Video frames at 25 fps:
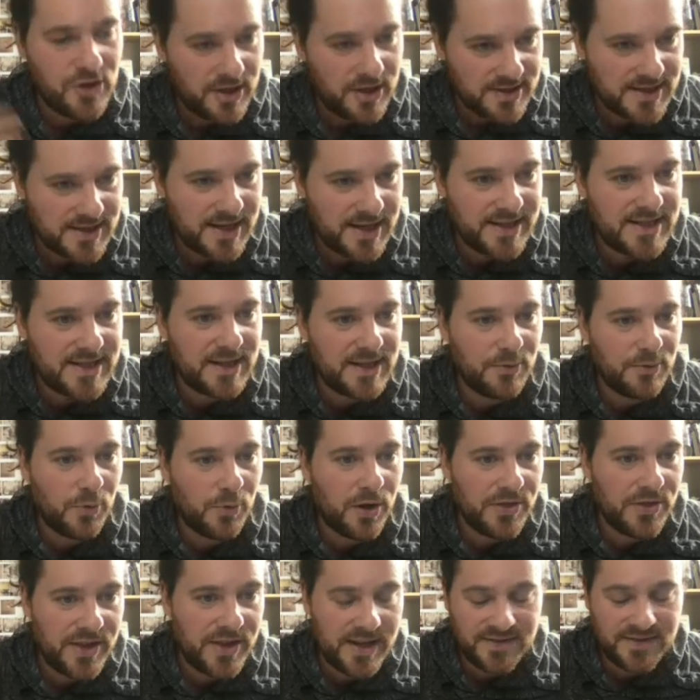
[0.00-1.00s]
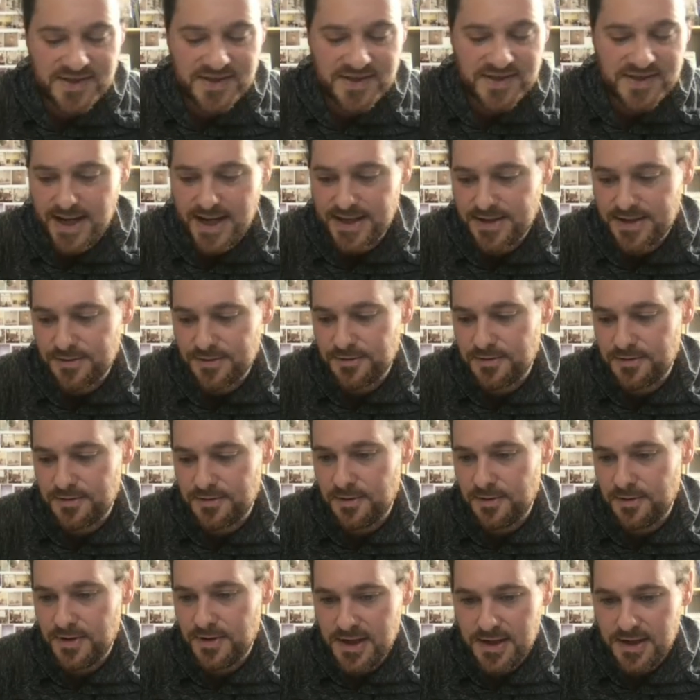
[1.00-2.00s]
translating what they've said
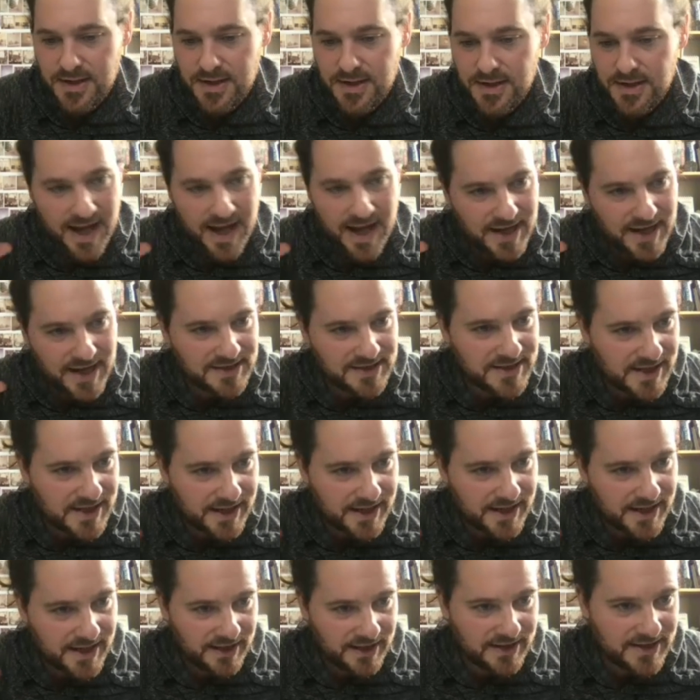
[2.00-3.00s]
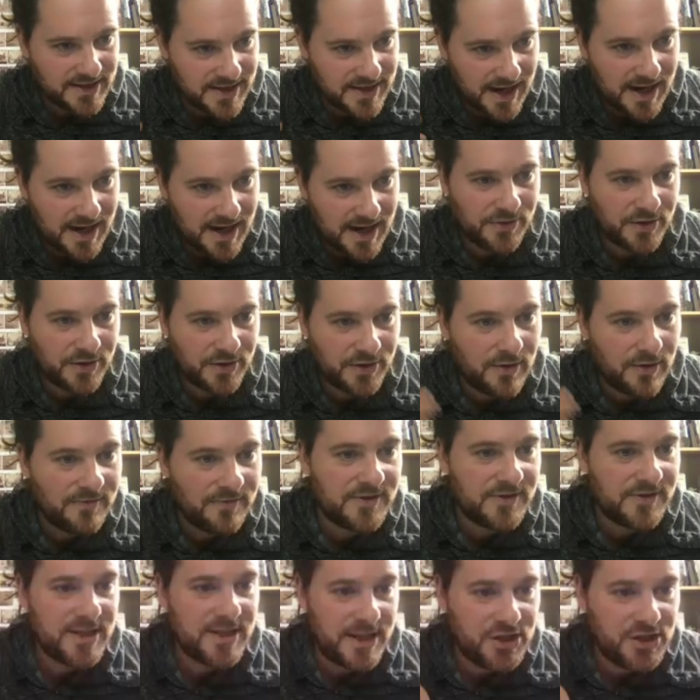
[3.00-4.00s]
or editing down the
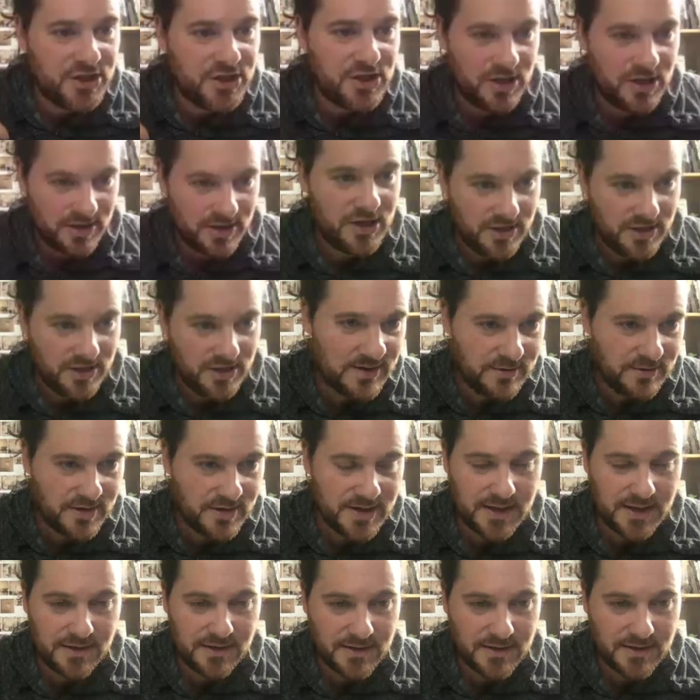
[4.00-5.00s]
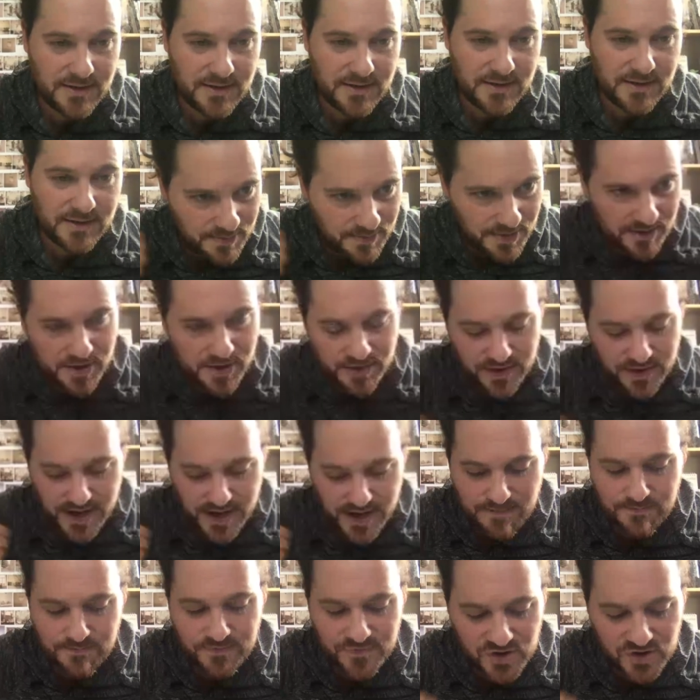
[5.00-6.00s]
conversation to a little snippet, but
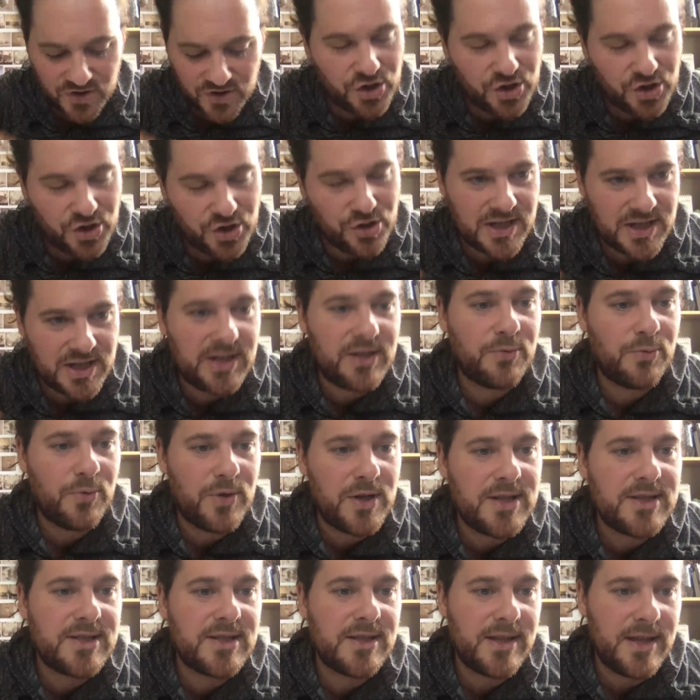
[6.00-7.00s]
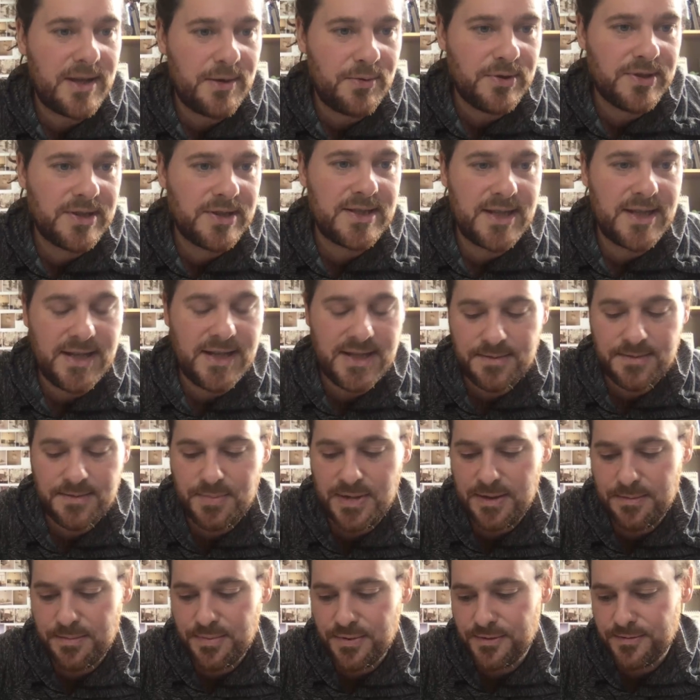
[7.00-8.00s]
them choosing the words that they want to say
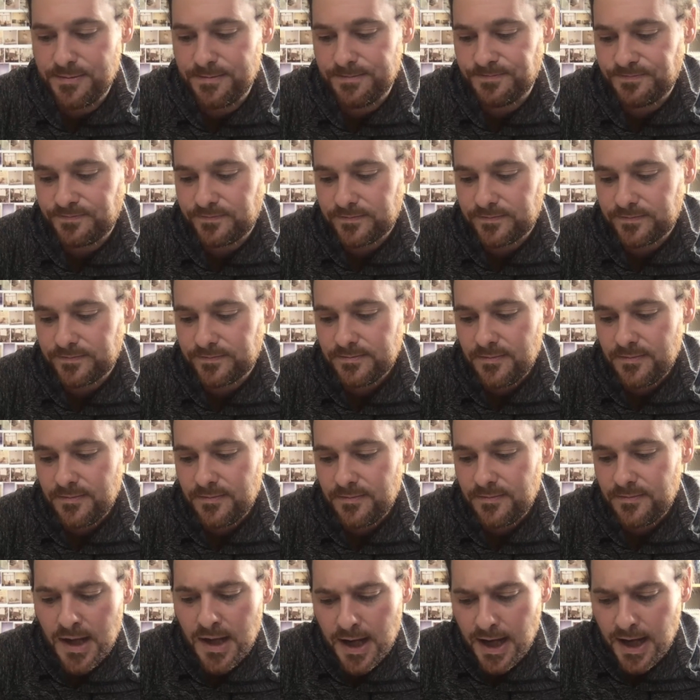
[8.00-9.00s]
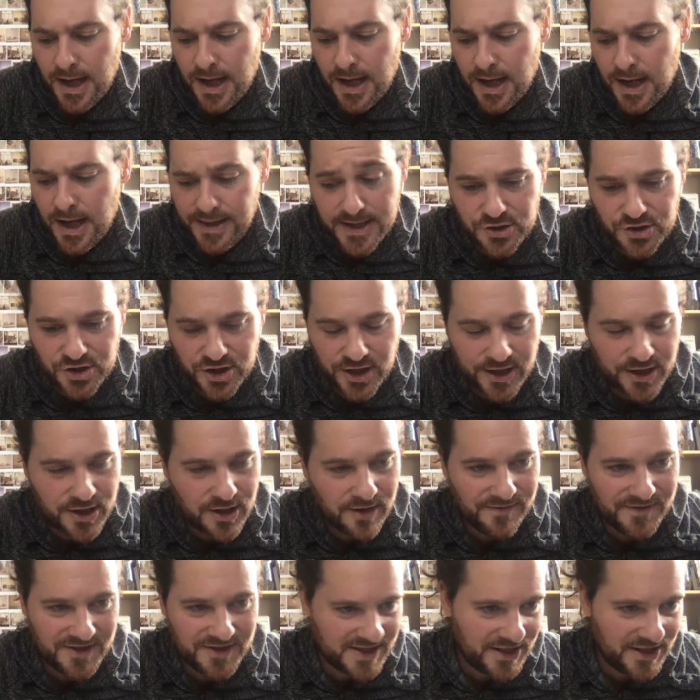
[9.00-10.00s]
to people. And there's
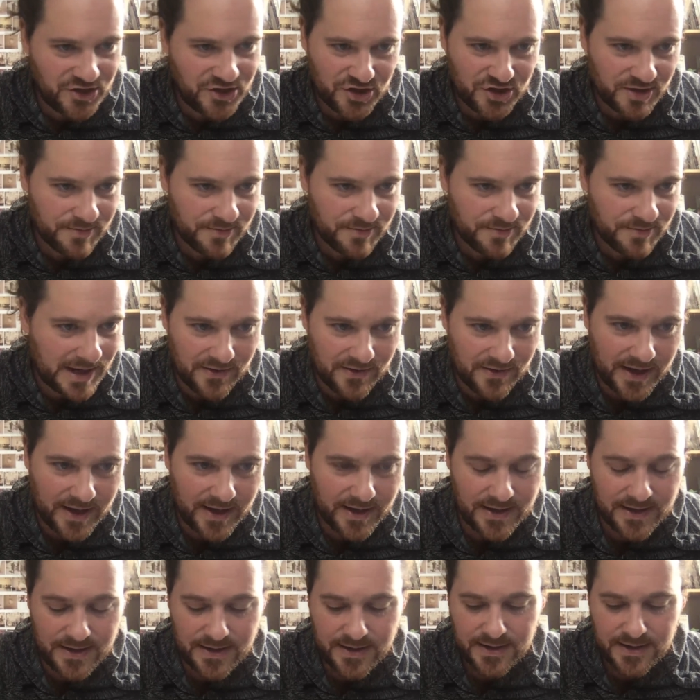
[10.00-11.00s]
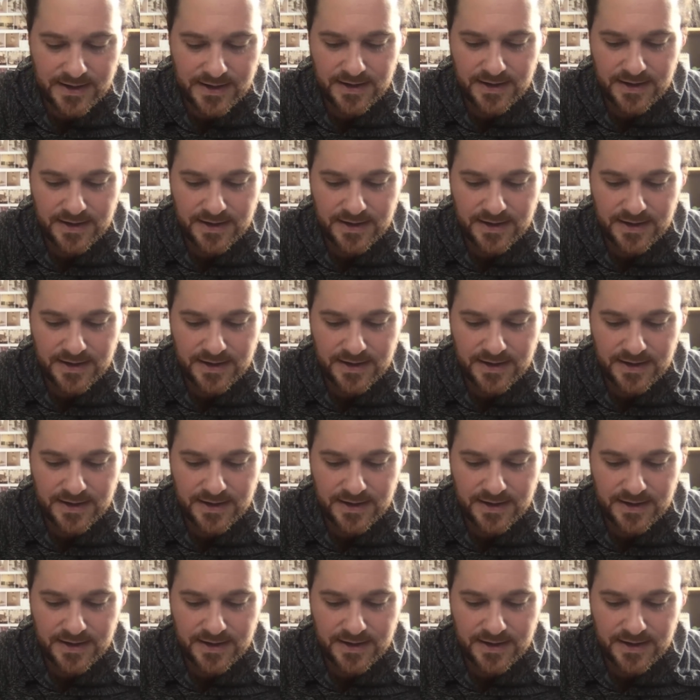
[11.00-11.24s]
usually a conversation about that,